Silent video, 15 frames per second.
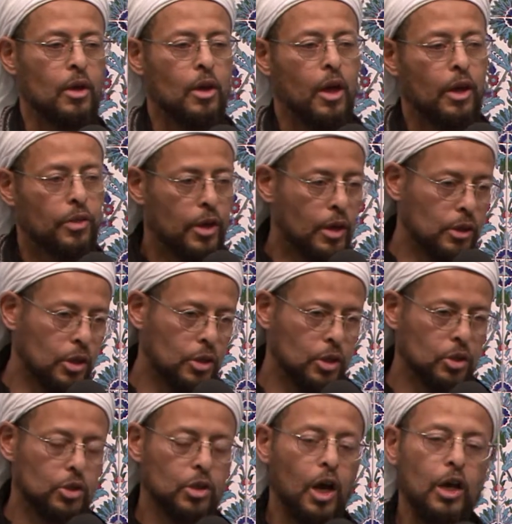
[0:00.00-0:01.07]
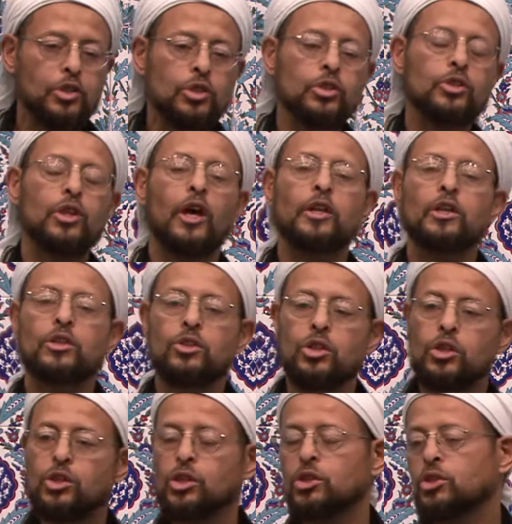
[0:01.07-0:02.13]
And then he discusses that, he
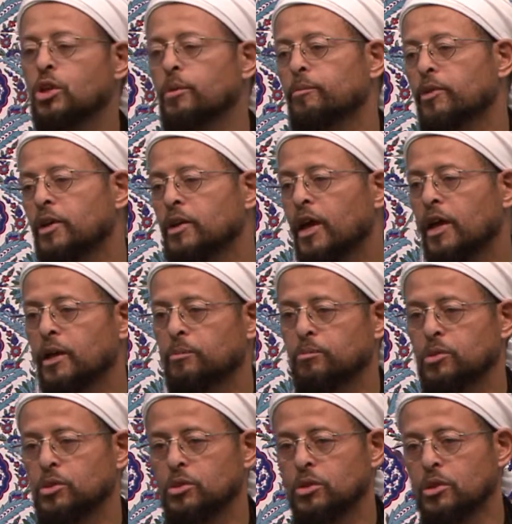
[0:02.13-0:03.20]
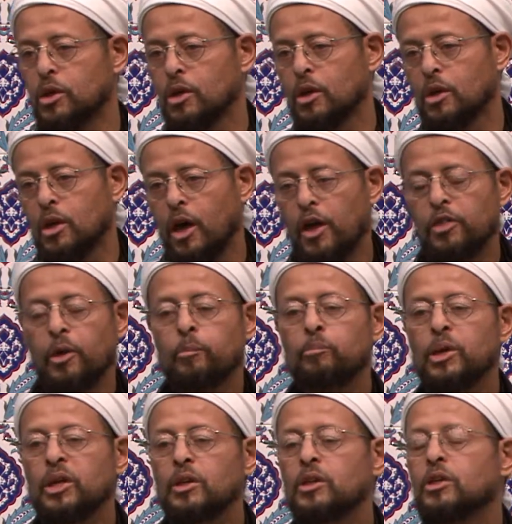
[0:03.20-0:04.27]
teaches him the names and the
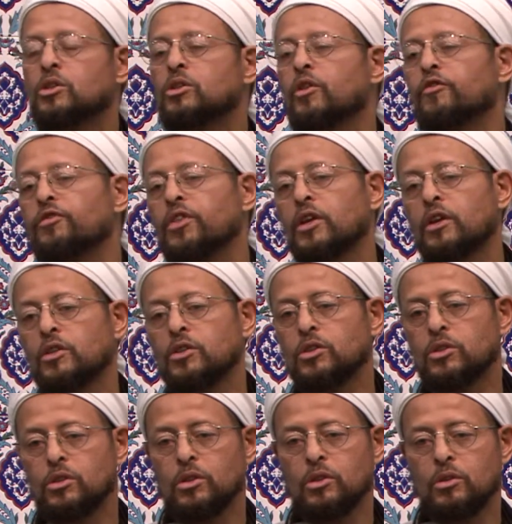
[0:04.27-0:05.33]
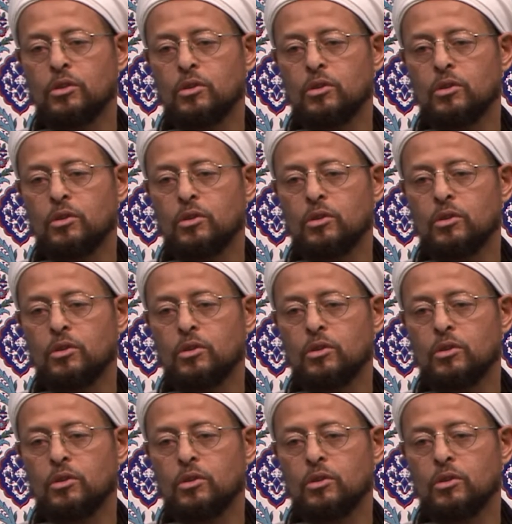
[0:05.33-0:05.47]
meanings of things.